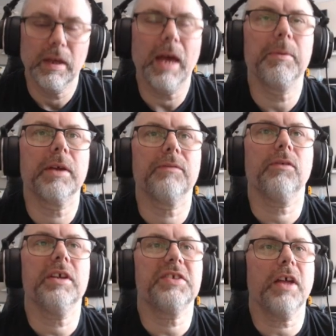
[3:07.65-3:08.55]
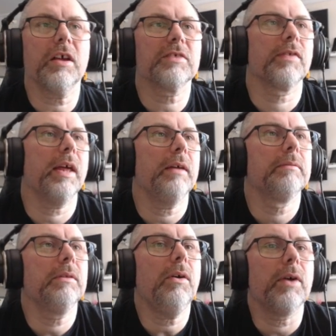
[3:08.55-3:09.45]
And we get three stars for that.
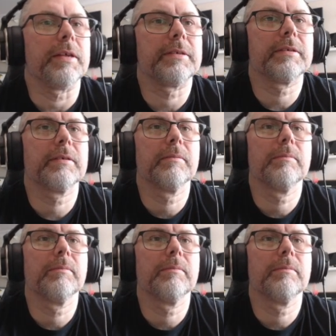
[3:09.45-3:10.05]
Nice.